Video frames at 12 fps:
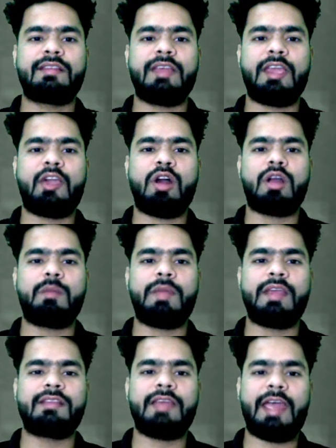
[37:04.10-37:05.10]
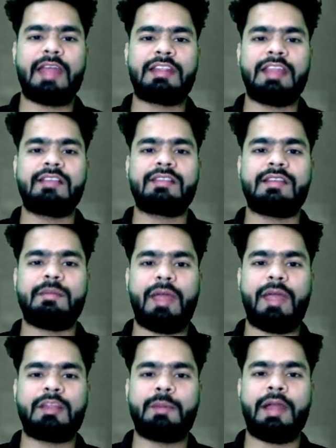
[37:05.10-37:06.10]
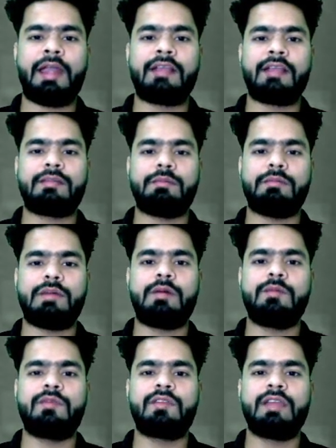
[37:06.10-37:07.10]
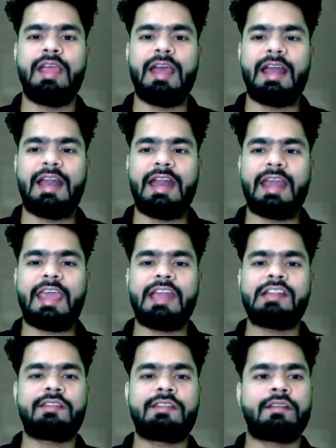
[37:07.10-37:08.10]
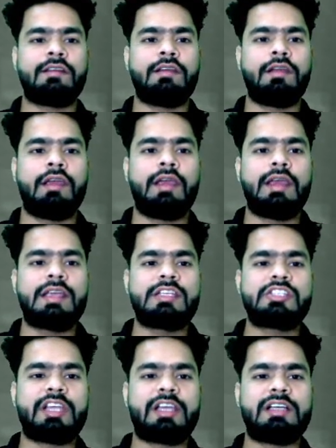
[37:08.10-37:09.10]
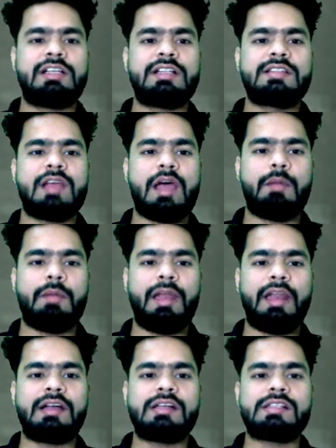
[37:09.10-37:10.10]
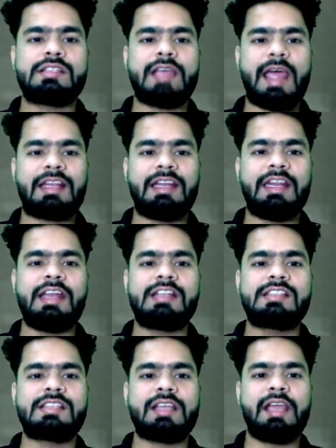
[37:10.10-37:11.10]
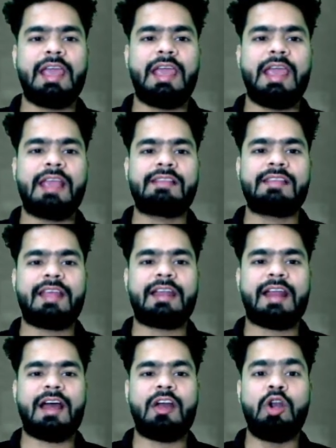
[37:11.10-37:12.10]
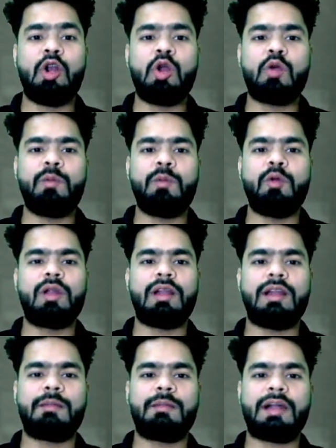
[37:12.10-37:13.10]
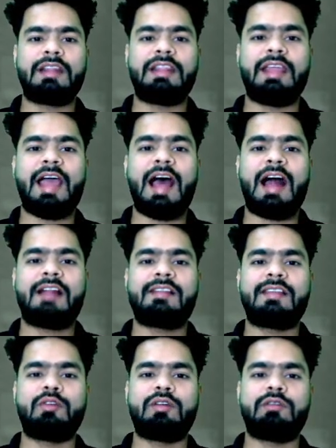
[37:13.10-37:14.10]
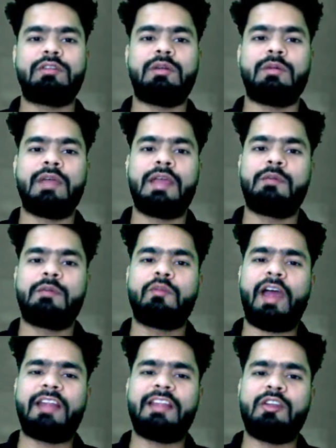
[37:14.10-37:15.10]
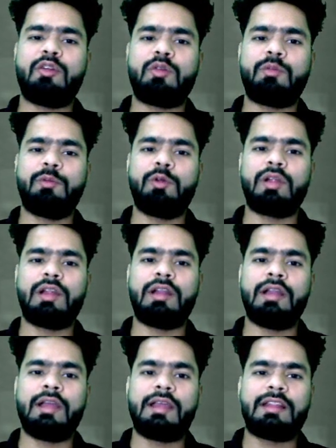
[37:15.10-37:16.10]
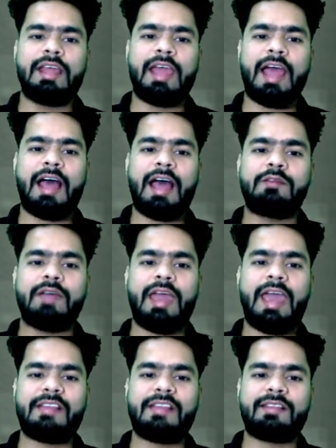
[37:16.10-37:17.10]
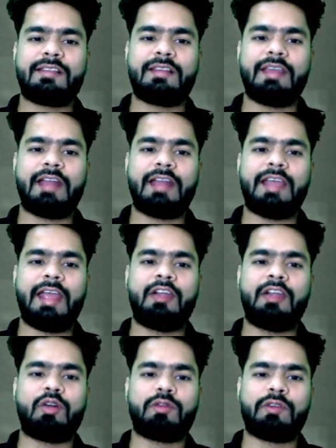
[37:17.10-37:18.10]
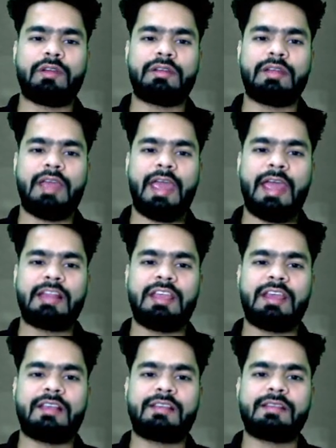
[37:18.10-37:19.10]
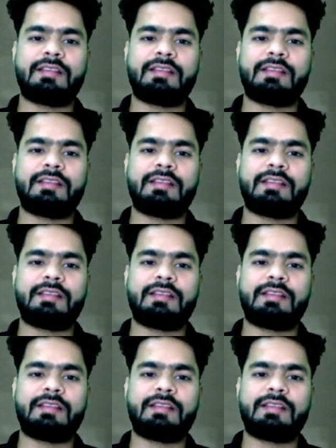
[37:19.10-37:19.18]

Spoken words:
economics, ethics, mathematics, mumps, rickets, shingles, billiards, athletes, etc. look plural, but they are singular verb. Why they look plural? They have s at the end of it. Ethics.